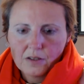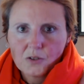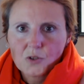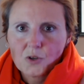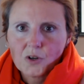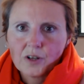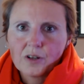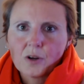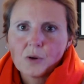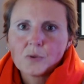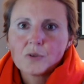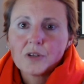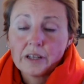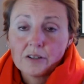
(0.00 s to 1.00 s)
try and
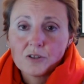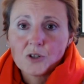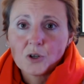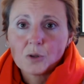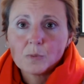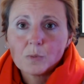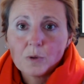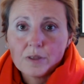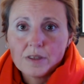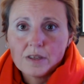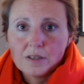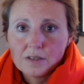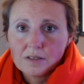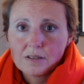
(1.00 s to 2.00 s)
hold down a job with
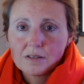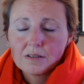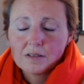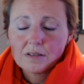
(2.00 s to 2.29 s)
this.